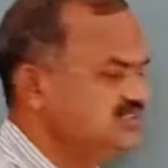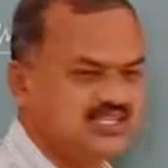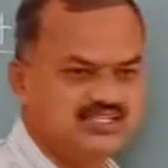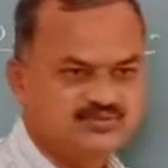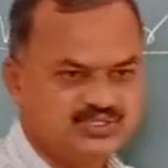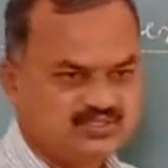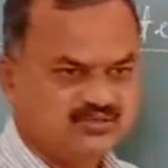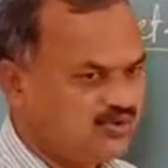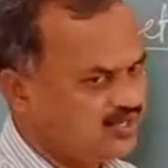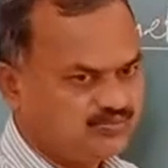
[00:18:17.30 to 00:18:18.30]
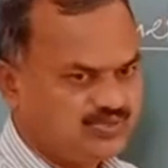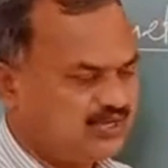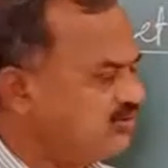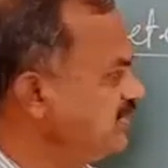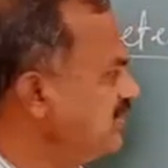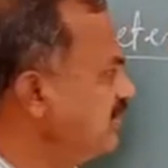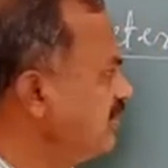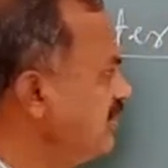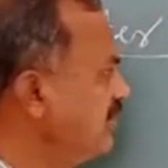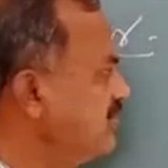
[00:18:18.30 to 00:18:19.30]
series with coil of
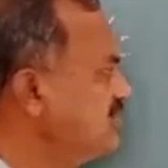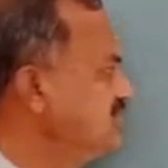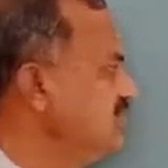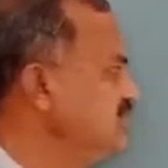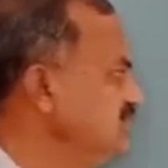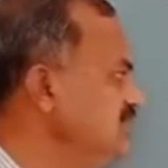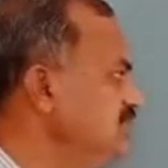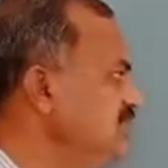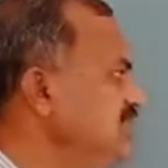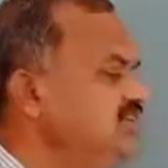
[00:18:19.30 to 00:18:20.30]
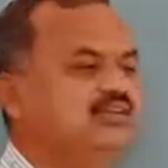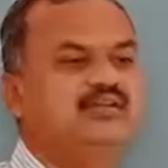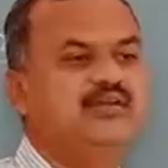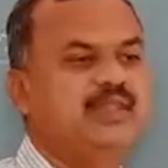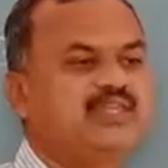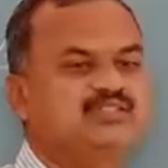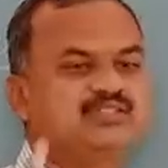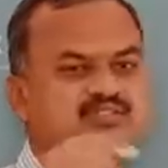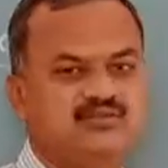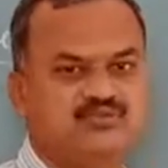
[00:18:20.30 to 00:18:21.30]
galvanometer. This is G with the
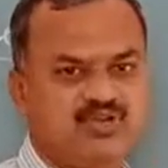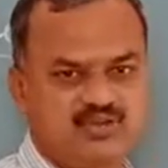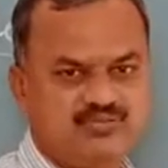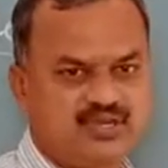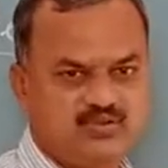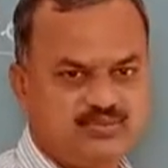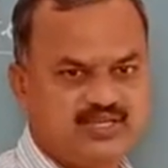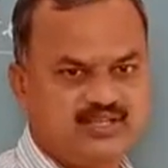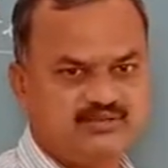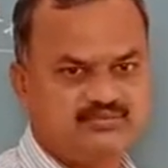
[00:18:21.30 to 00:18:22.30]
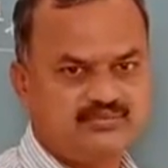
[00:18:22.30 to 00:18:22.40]
resistance of coil of galvanometer.